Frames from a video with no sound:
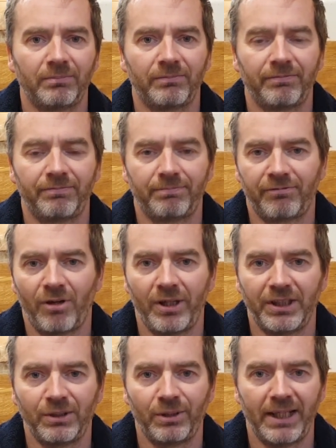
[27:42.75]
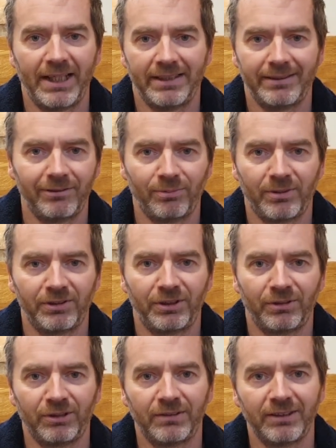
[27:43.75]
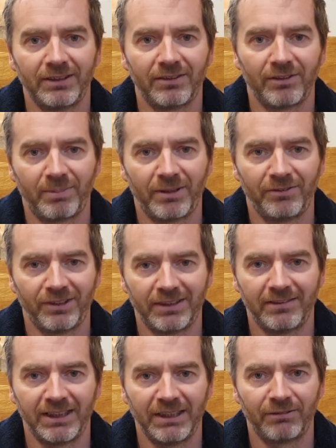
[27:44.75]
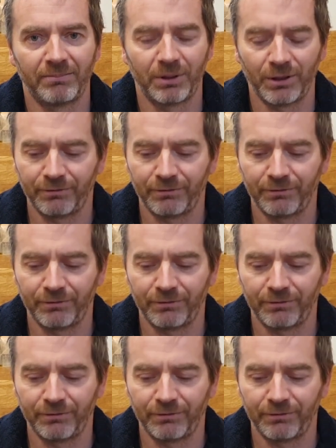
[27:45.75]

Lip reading: frying your hands whilst you're doing this supposedly secret move,